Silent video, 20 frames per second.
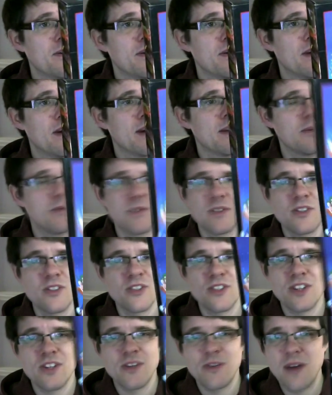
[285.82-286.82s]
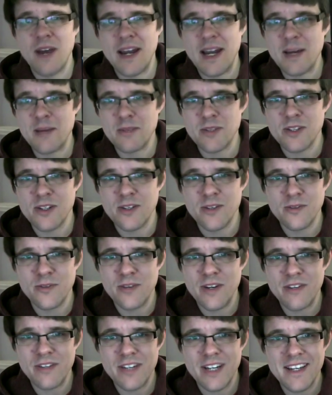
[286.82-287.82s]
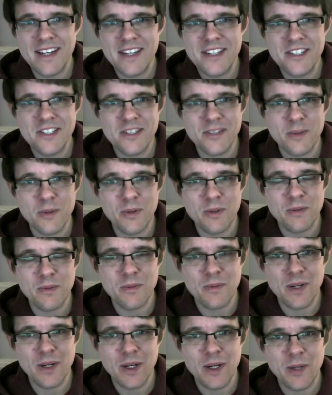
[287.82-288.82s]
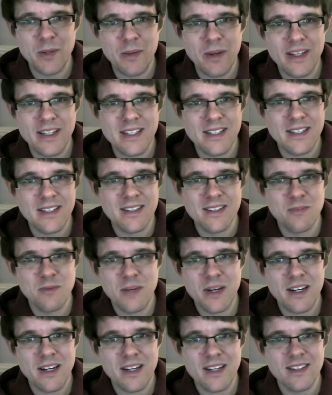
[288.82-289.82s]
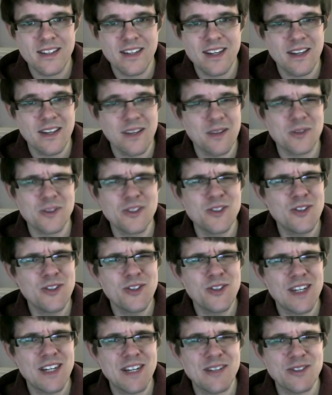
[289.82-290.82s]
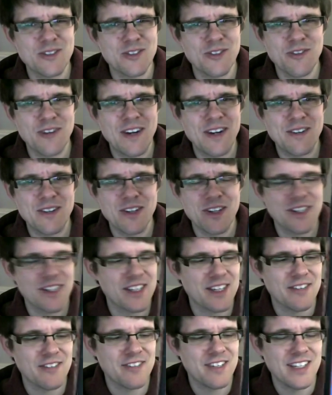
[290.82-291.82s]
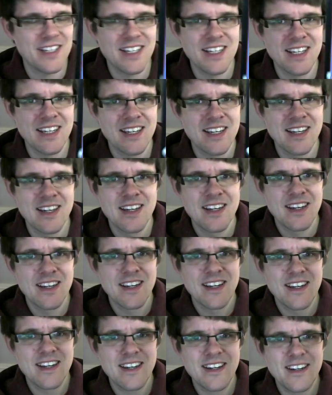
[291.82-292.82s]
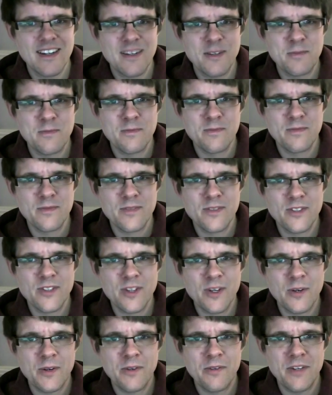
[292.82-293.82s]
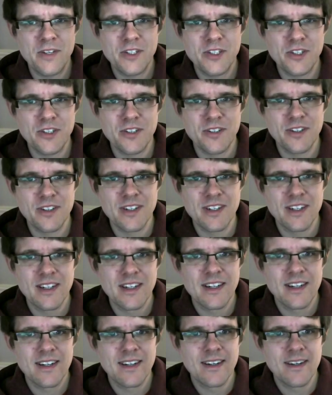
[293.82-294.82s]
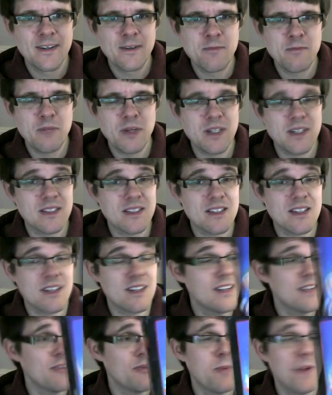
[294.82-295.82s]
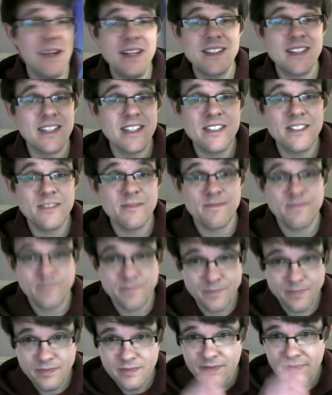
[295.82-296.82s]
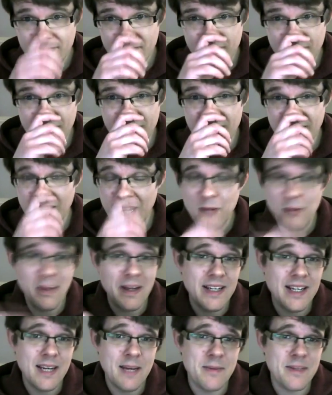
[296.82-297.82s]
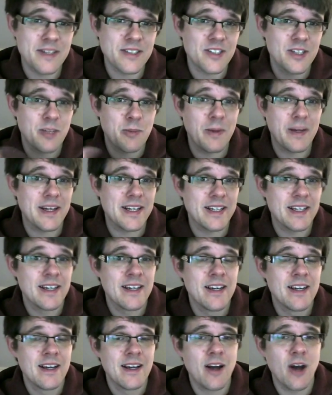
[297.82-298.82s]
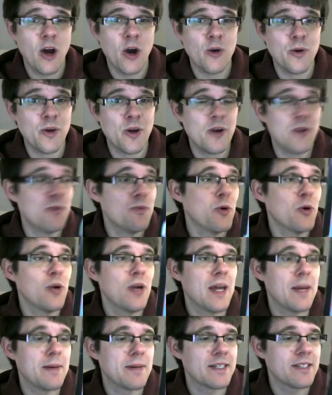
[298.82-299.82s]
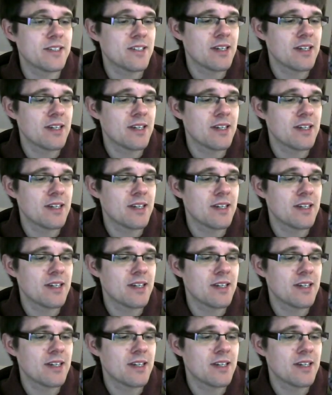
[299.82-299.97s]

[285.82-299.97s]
And it was just an absolute revelation when I played it back in the day. There was nothing else around like it, really. So original. But never played this. I played Lemmings and I played Oh No More Lemmings.